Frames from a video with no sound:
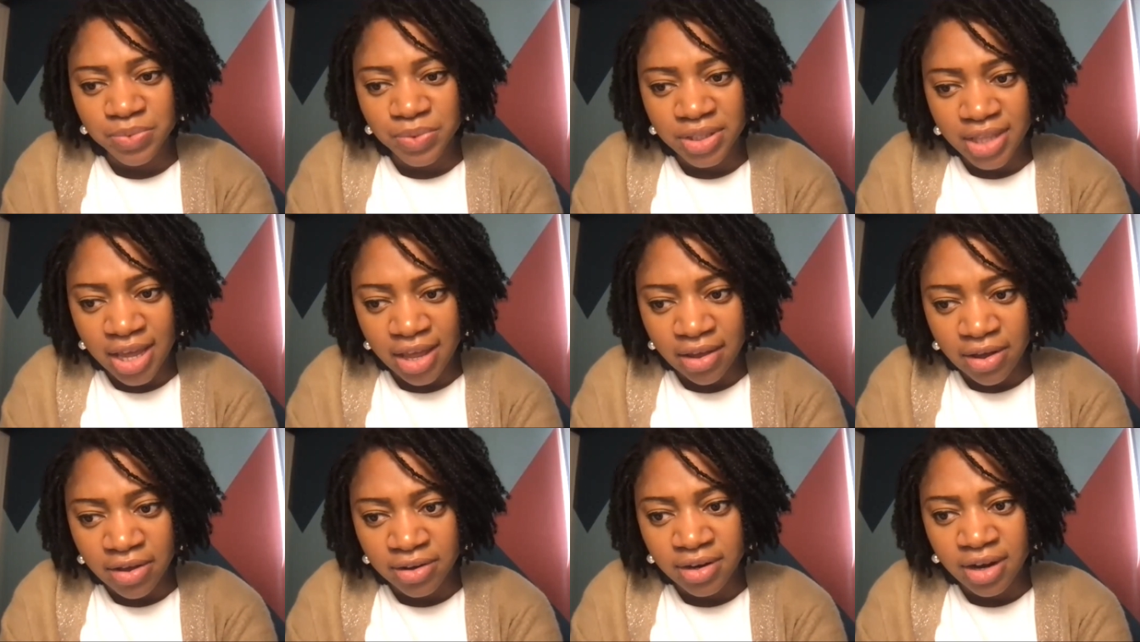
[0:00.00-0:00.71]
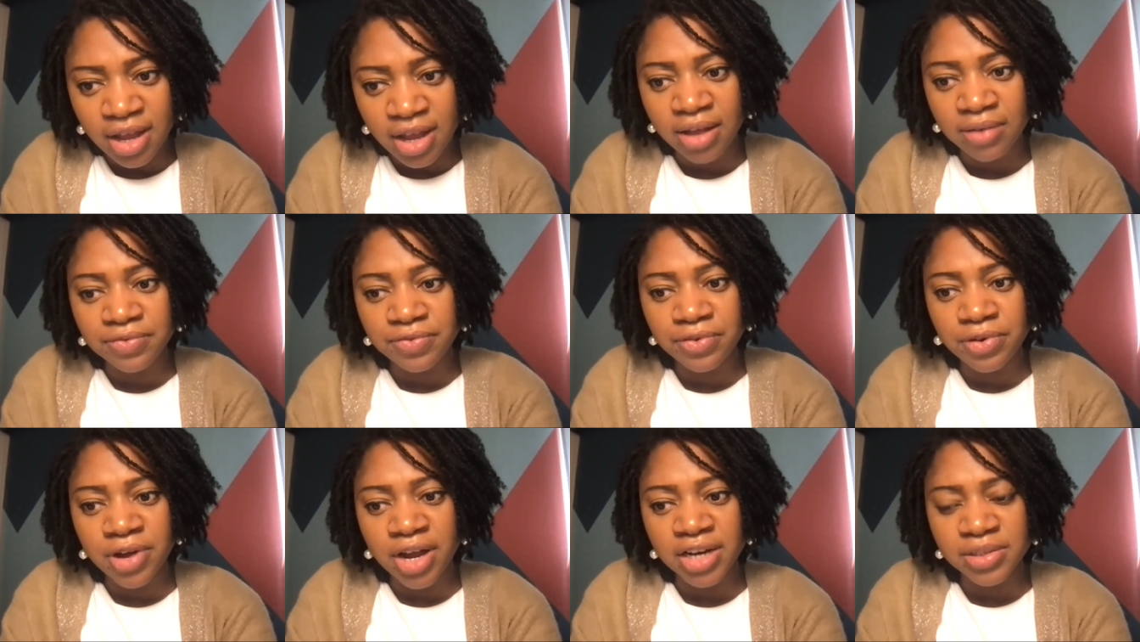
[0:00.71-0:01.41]
We thank God uh,
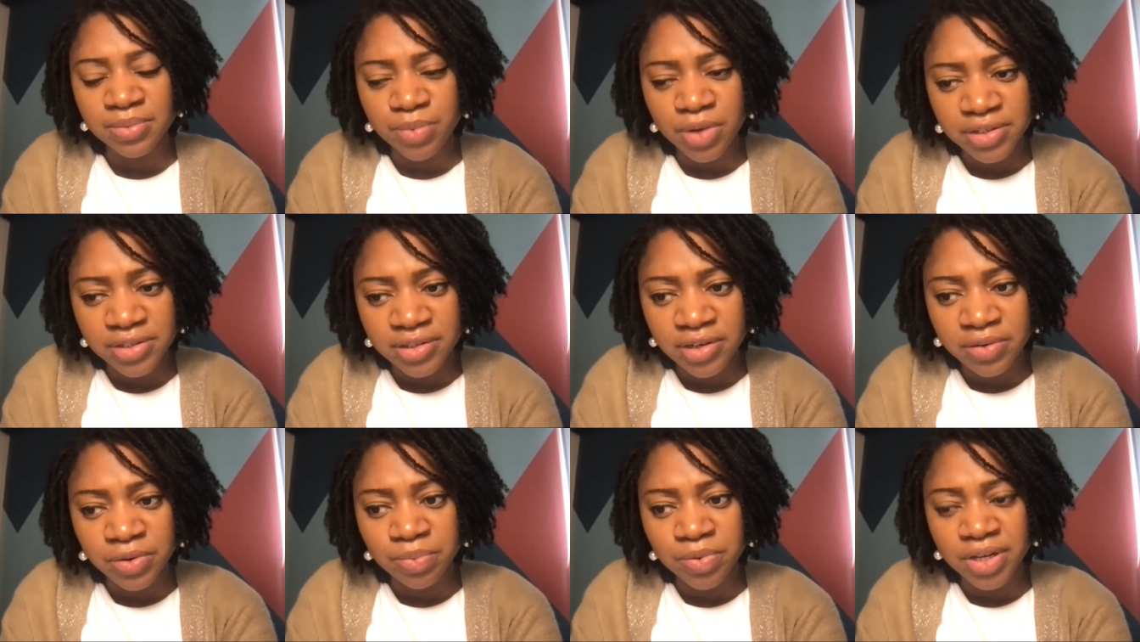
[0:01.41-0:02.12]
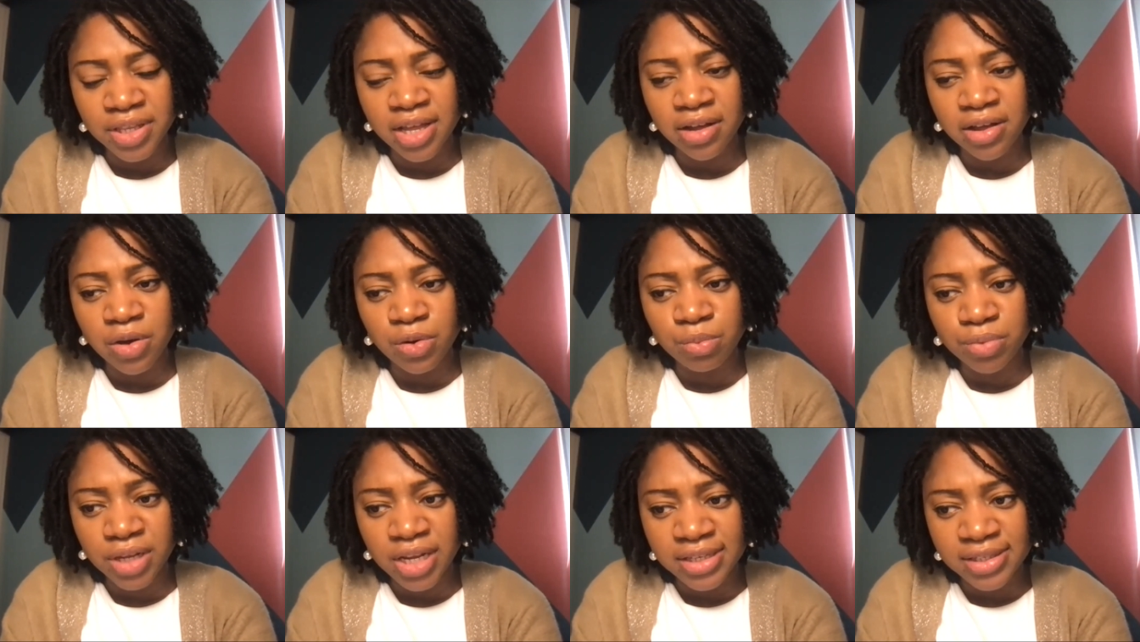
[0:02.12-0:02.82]
for our sponsor. We pray that God
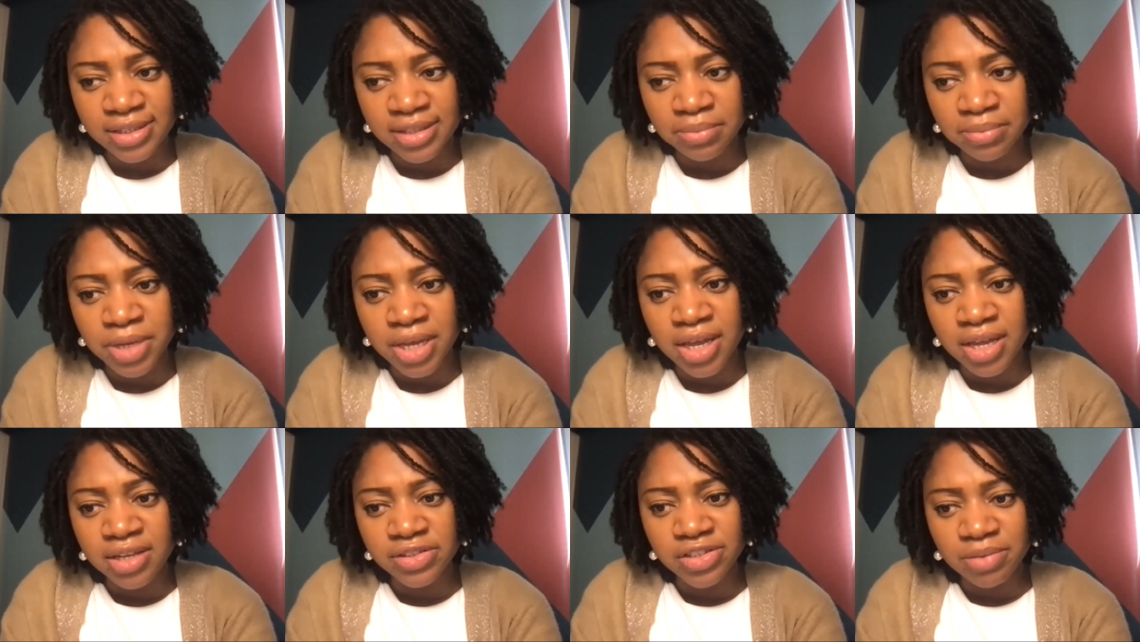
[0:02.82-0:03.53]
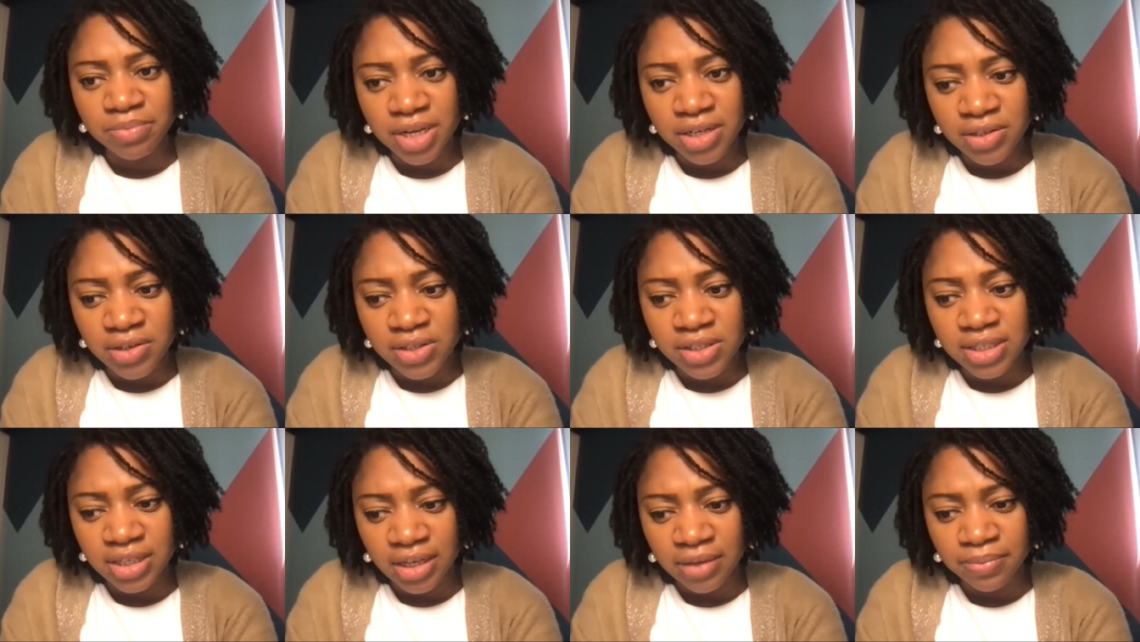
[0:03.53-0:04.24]
will bless them
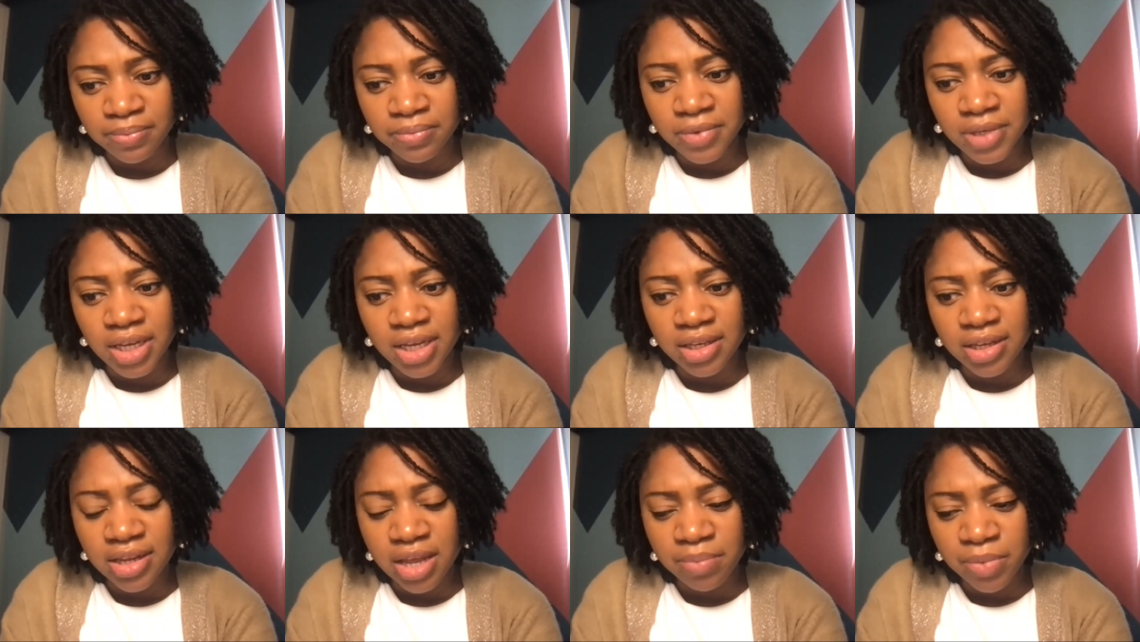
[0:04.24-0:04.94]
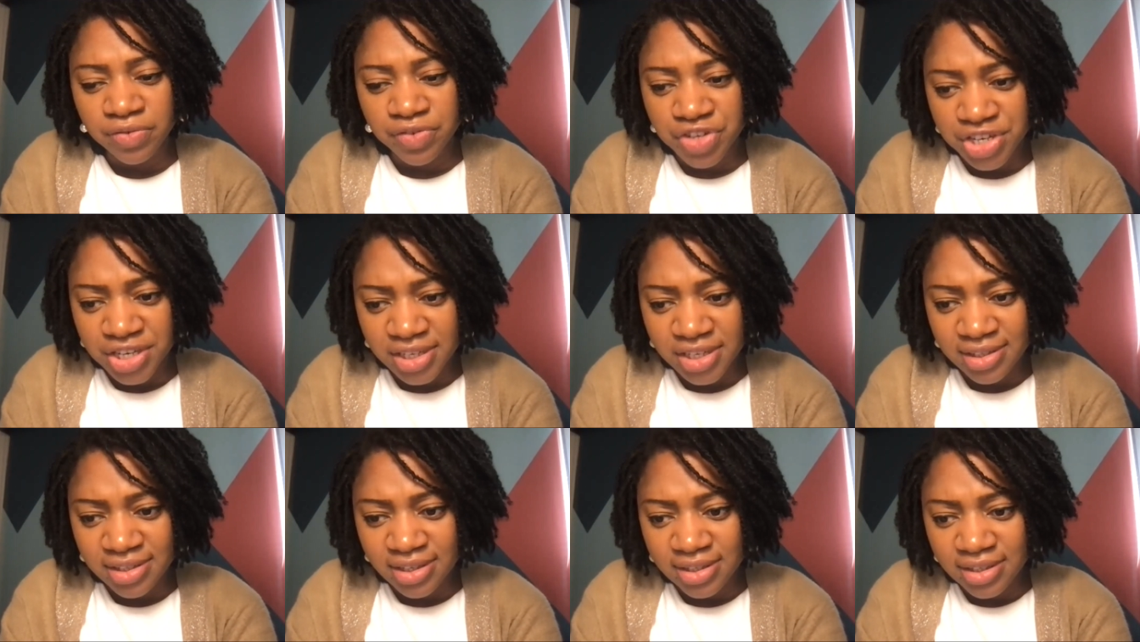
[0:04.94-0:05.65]
tremendously in the name of
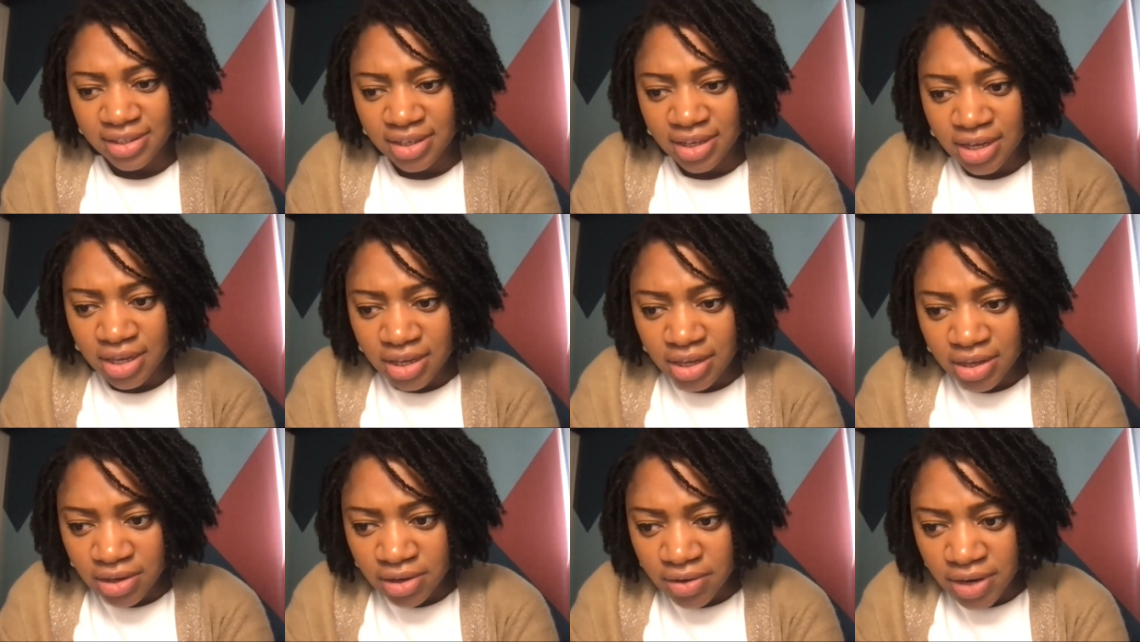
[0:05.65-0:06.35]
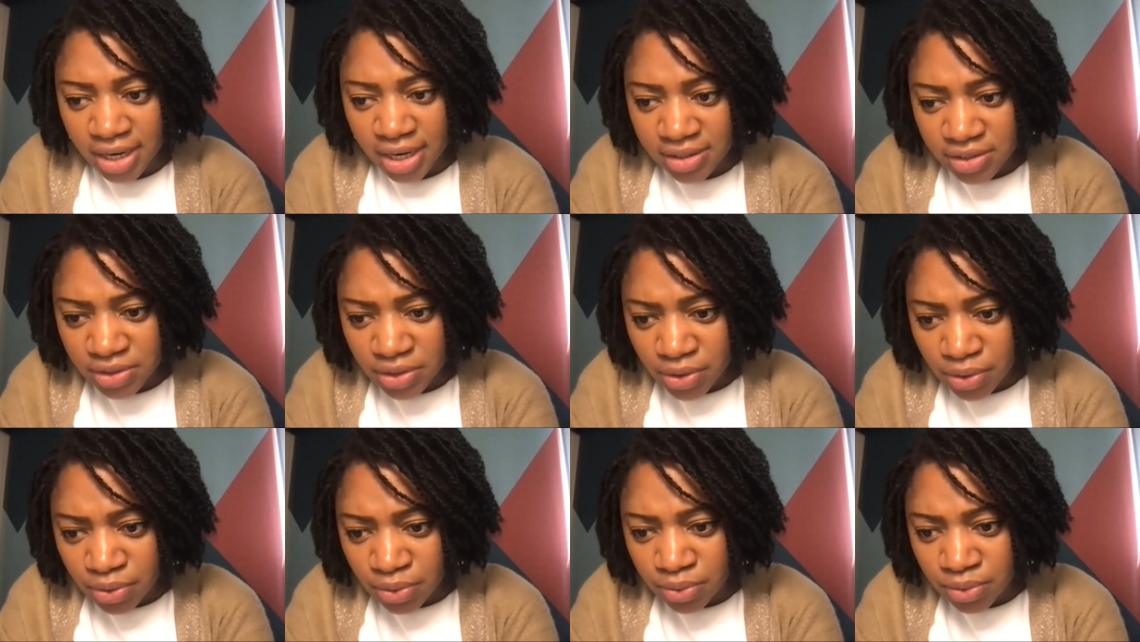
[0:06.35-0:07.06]
Jesus. All right,
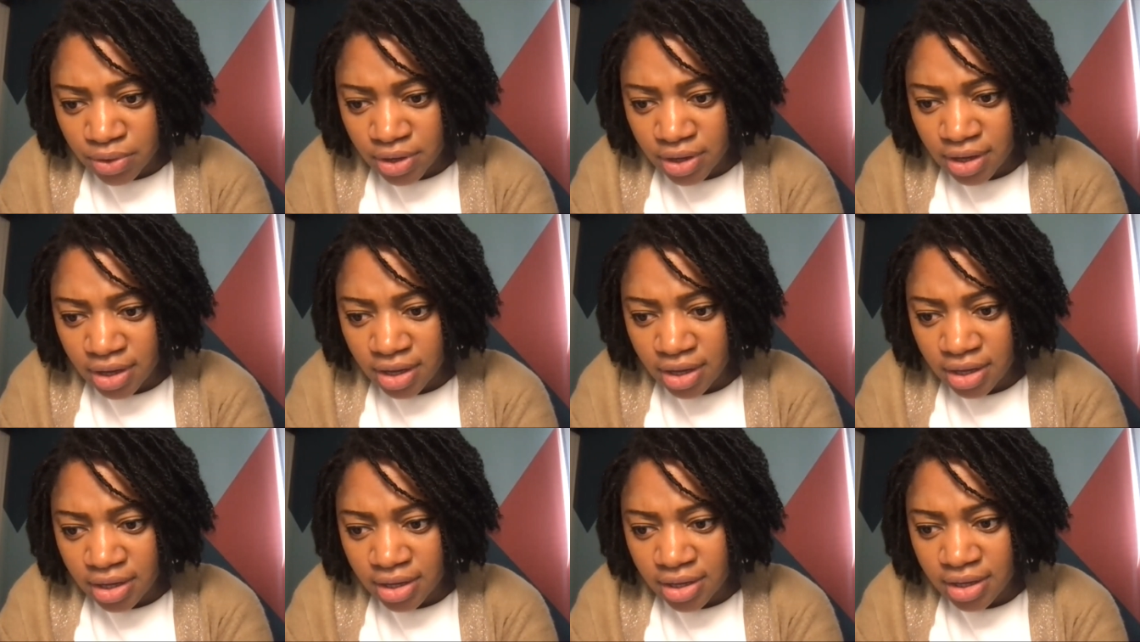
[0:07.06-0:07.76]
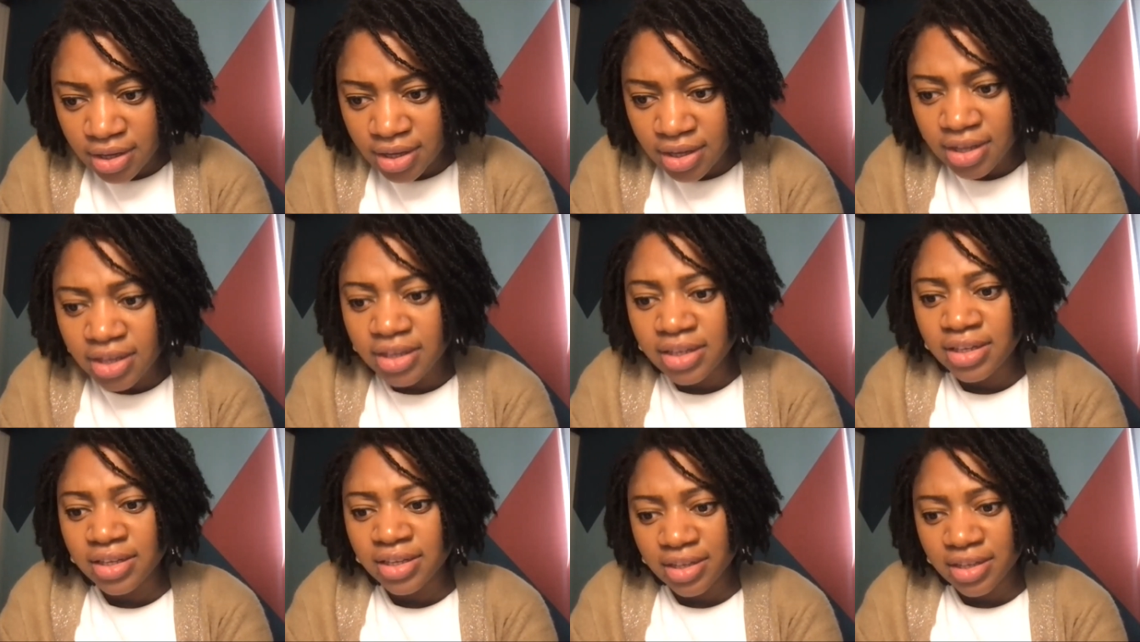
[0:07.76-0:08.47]
so
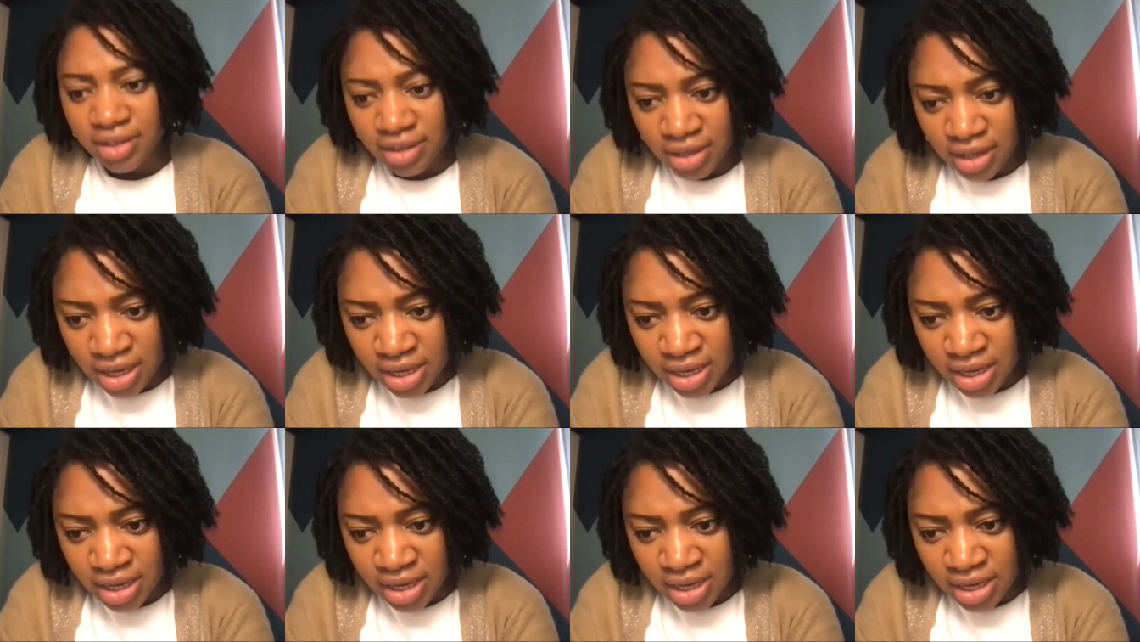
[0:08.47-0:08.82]
and then one other